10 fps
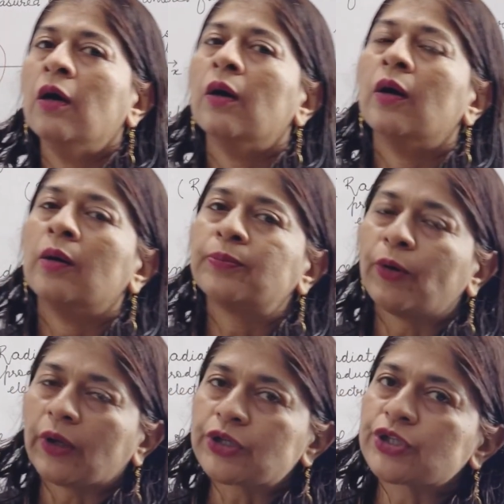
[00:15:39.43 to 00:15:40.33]
uh,
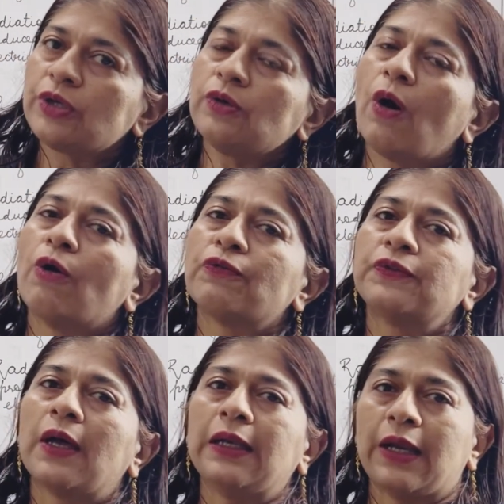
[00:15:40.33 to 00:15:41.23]
production of
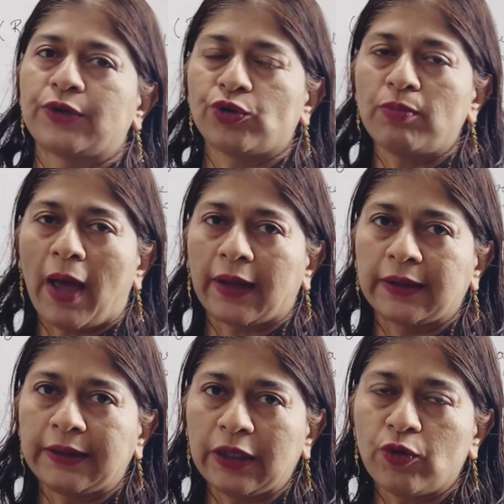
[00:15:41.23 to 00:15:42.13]
the
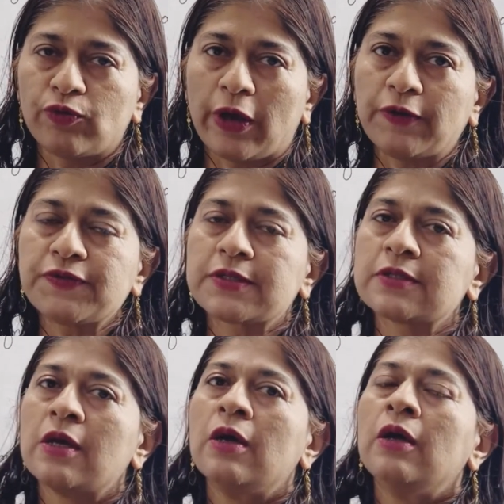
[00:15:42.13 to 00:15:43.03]
electromagnetic waves